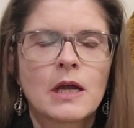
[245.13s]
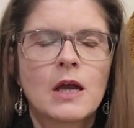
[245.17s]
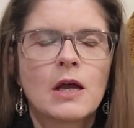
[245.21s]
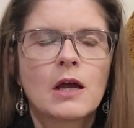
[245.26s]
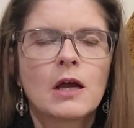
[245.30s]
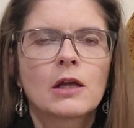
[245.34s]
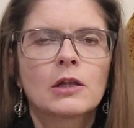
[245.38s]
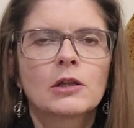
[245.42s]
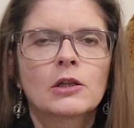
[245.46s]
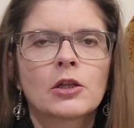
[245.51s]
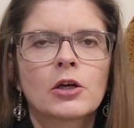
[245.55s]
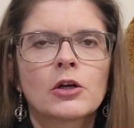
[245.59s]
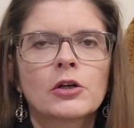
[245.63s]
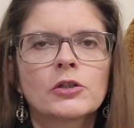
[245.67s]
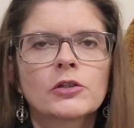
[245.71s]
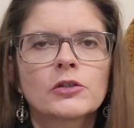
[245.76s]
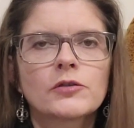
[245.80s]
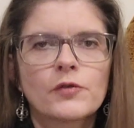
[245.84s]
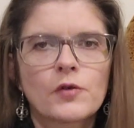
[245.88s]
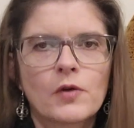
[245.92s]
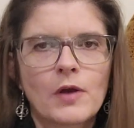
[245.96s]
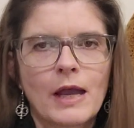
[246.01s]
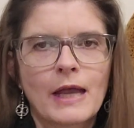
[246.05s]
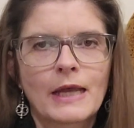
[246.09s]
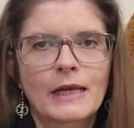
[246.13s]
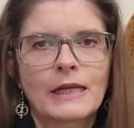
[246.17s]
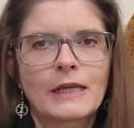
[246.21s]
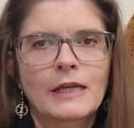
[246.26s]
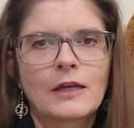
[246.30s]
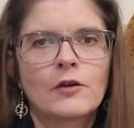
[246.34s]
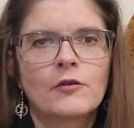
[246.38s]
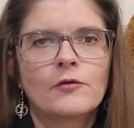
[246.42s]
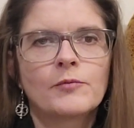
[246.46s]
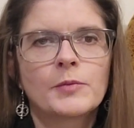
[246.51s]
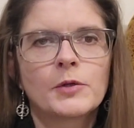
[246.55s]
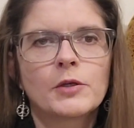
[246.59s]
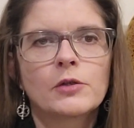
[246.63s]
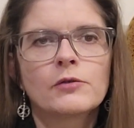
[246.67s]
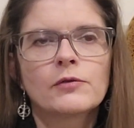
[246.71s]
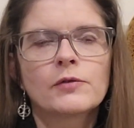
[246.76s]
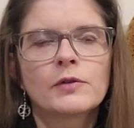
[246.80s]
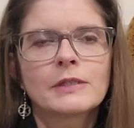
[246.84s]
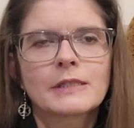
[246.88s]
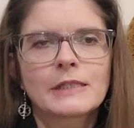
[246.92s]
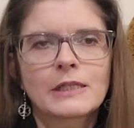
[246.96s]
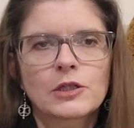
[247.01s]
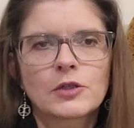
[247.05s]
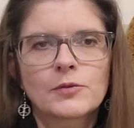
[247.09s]
a large variety of beautiful
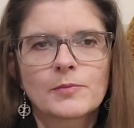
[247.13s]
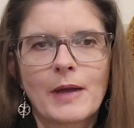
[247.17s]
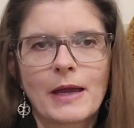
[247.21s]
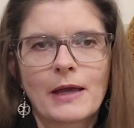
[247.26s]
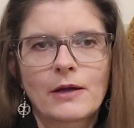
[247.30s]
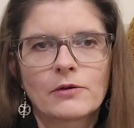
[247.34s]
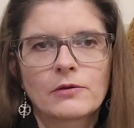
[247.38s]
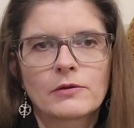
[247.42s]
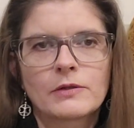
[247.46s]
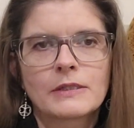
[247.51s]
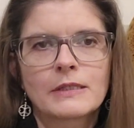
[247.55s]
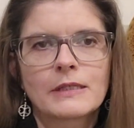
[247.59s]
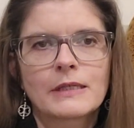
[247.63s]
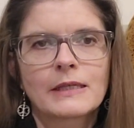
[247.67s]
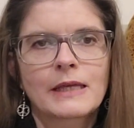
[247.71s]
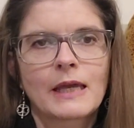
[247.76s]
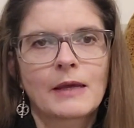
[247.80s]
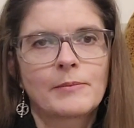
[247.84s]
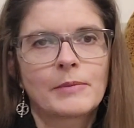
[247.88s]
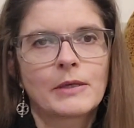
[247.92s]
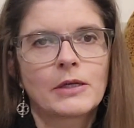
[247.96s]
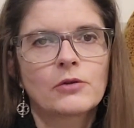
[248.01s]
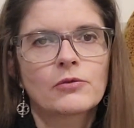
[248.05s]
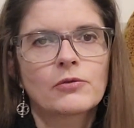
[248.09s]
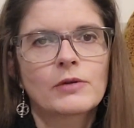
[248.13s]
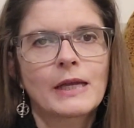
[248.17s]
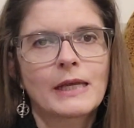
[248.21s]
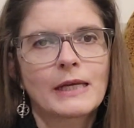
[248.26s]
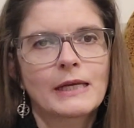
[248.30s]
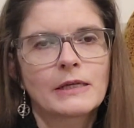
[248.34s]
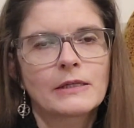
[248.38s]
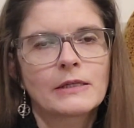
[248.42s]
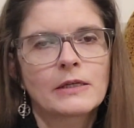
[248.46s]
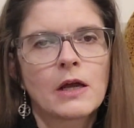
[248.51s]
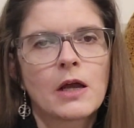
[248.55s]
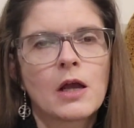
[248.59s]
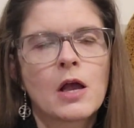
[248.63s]
stitch patterns can be created